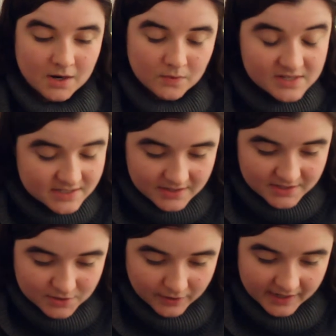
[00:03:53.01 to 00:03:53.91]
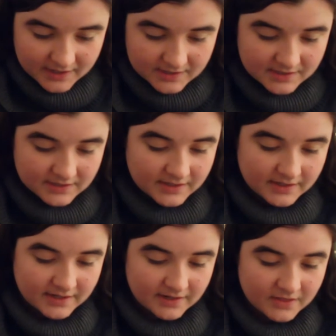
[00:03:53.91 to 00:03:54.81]
"Well, isn't this great?" said Ling
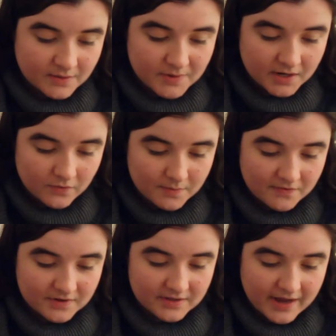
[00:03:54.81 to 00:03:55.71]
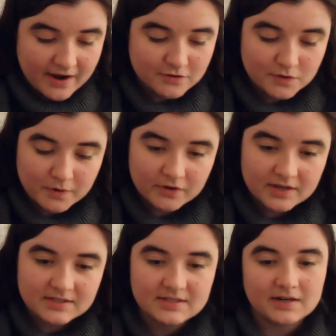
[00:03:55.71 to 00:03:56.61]
Ling. "The minute we move into the house, we both
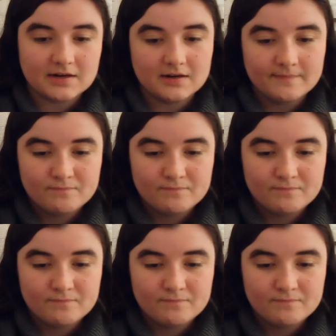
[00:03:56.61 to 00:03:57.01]
get sick."